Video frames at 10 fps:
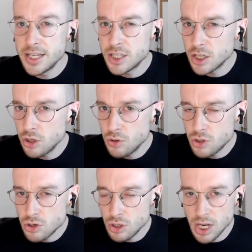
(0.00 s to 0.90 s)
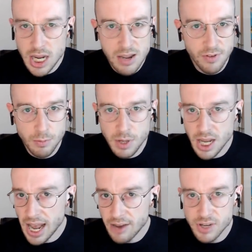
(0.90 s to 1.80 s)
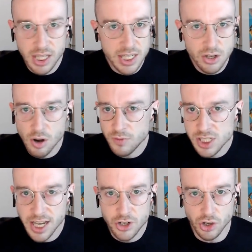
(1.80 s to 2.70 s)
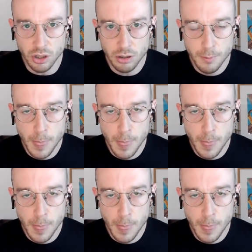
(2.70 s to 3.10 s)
is that you shouldn't even be having this conversation.